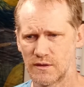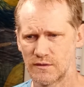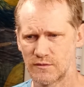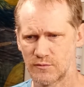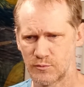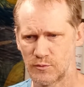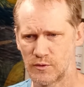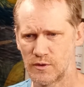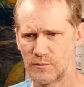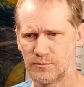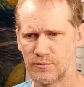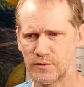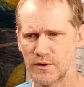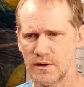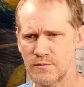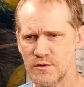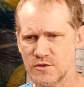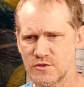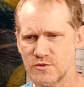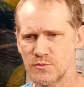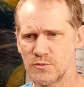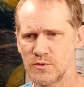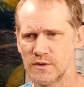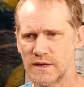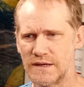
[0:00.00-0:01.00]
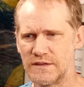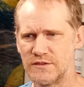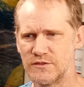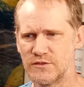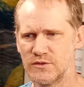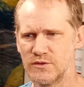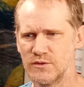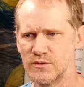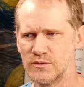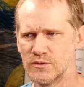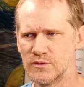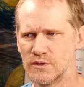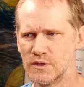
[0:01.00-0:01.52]
That's pretty much what I
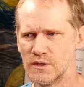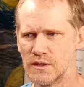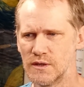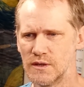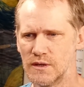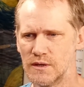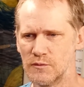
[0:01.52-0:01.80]
do